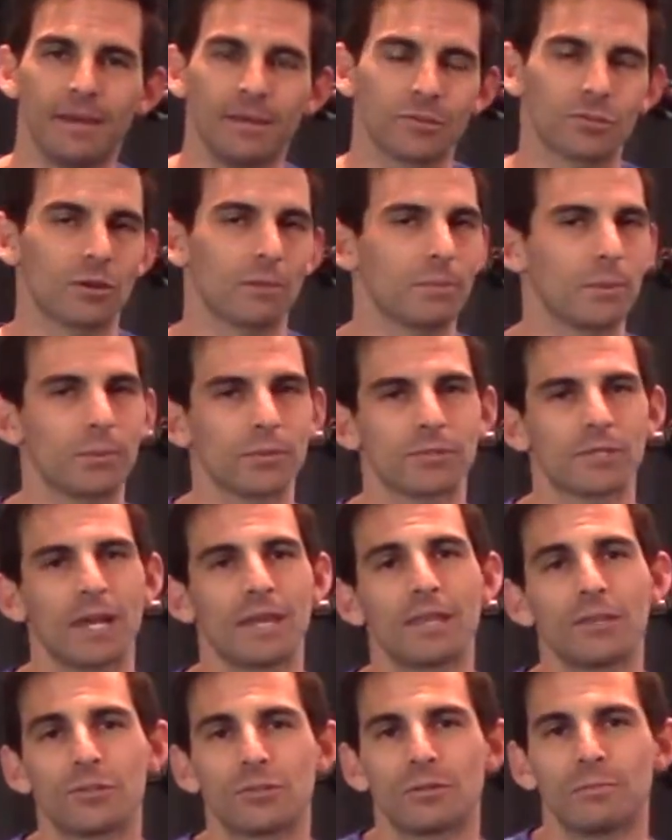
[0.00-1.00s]
Some people
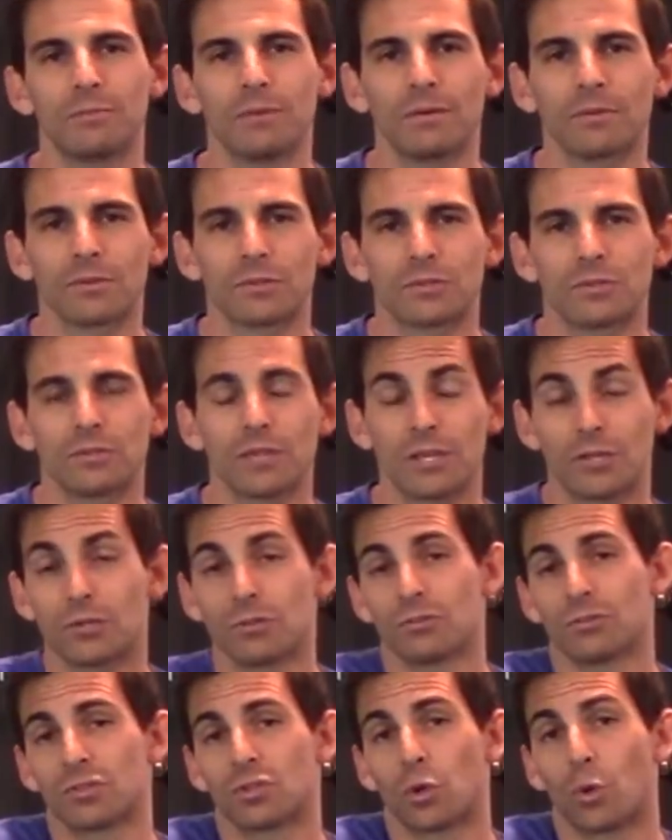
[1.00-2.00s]
say they shouldn't be able to, they
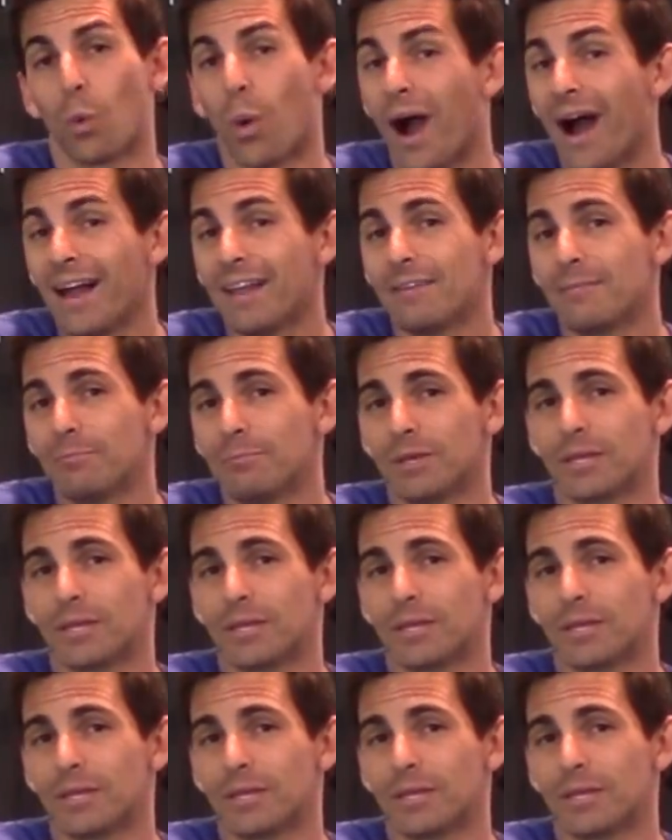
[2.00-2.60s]
shouldn't squat